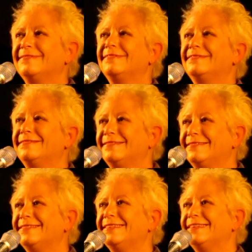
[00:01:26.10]

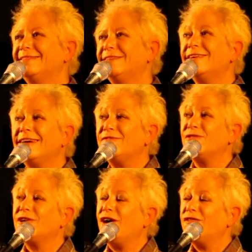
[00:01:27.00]
We go out
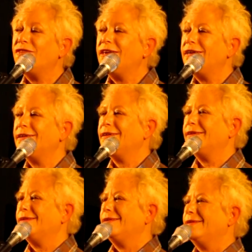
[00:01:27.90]
for coffee.
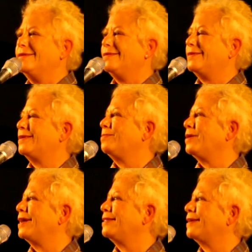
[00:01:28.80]
The kid
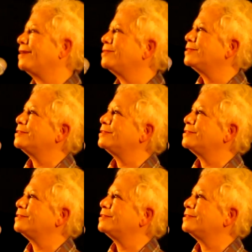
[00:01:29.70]
behind the counter